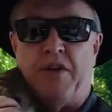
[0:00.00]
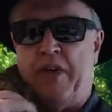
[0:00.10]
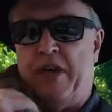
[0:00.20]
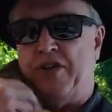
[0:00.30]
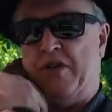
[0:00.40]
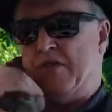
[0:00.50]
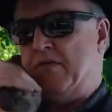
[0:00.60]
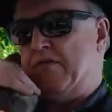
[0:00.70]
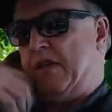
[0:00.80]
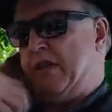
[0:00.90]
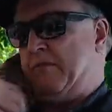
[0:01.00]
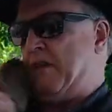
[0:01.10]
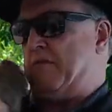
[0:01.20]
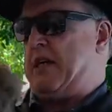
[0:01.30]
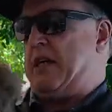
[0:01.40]
So make sure. Oh,
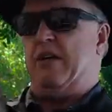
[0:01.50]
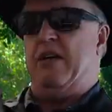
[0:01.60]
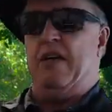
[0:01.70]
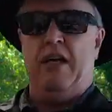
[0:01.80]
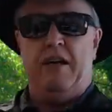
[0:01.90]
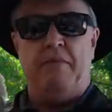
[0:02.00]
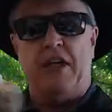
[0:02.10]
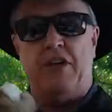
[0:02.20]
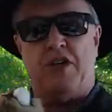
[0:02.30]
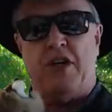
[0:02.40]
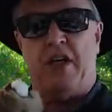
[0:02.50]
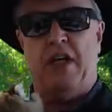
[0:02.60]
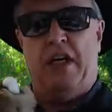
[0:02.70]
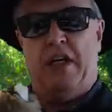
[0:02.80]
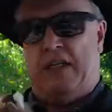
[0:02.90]
I'm back here. Make
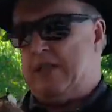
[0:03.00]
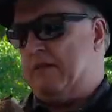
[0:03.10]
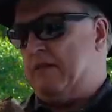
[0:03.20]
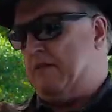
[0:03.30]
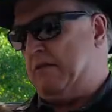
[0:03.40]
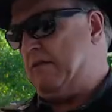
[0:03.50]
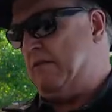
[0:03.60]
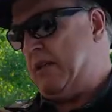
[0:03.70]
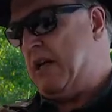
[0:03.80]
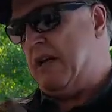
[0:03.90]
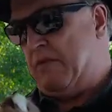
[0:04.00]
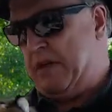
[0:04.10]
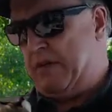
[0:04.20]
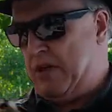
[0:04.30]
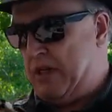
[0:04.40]
sure. Oh
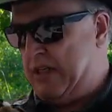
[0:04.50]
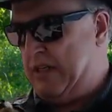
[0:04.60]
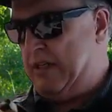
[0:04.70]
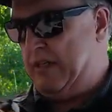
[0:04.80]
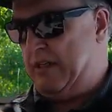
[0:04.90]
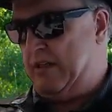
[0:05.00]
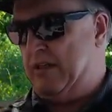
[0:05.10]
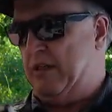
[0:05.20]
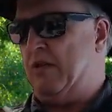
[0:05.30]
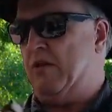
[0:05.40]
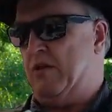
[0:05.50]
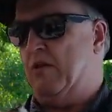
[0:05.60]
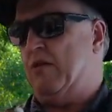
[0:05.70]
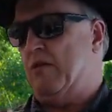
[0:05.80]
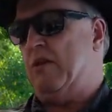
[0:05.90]
yeah. What do you want?
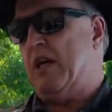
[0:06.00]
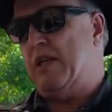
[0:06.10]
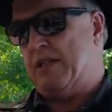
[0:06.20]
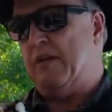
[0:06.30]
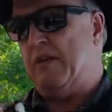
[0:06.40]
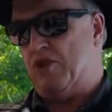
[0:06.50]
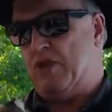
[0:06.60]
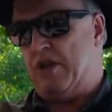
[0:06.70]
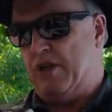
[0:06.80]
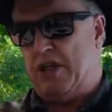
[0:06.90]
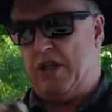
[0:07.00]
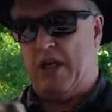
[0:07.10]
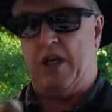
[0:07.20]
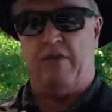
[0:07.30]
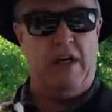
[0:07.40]
Oh yes, I'm sure you're
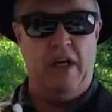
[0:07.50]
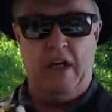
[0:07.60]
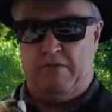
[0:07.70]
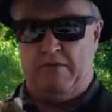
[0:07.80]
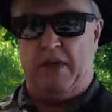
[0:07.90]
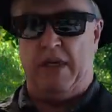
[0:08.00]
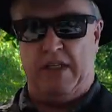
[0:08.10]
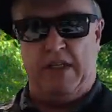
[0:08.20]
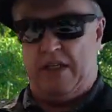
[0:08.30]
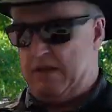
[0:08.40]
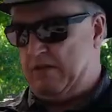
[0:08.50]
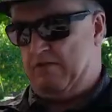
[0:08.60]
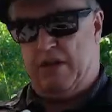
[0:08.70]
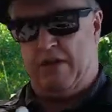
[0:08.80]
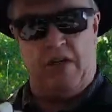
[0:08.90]
still hungry. But
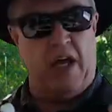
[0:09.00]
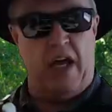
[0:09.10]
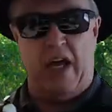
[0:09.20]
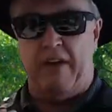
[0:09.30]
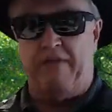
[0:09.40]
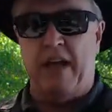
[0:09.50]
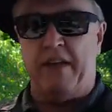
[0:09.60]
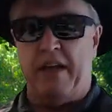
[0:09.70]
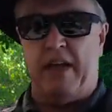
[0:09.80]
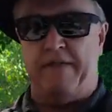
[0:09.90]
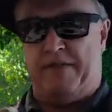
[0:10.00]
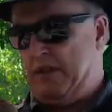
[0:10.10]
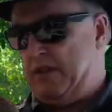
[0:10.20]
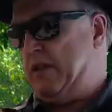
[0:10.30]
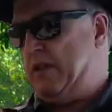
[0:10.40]
you know, I have nothing
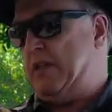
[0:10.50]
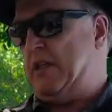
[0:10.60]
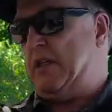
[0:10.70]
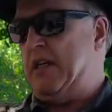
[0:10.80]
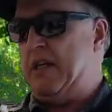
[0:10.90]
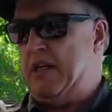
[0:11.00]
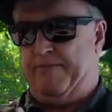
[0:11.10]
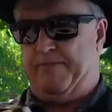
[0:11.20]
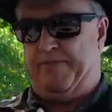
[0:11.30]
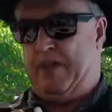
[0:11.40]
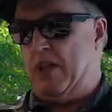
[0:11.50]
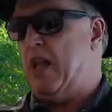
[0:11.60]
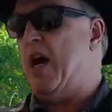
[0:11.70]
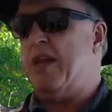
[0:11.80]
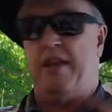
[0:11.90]
left. Hey,
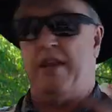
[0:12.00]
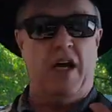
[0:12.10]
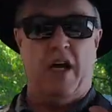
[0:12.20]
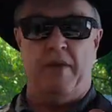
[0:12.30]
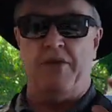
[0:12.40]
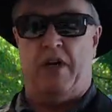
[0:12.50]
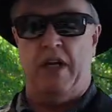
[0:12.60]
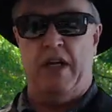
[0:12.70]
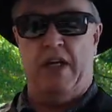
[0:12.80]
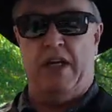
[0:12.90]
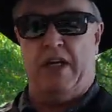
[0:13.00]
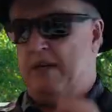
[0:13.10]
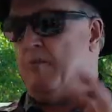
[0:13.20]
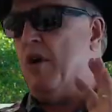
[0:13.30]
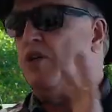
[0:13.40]
no. I'm sorry.
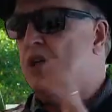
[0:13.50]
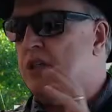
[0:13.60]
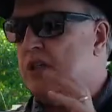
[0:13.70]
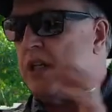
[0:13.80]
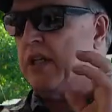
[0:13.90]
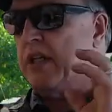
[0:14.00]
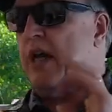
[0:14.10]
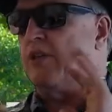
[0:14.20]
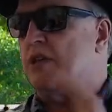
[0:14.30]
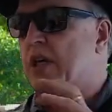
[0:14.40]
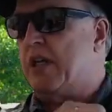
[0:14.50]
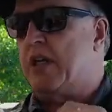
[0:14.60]
Come on, just settle down.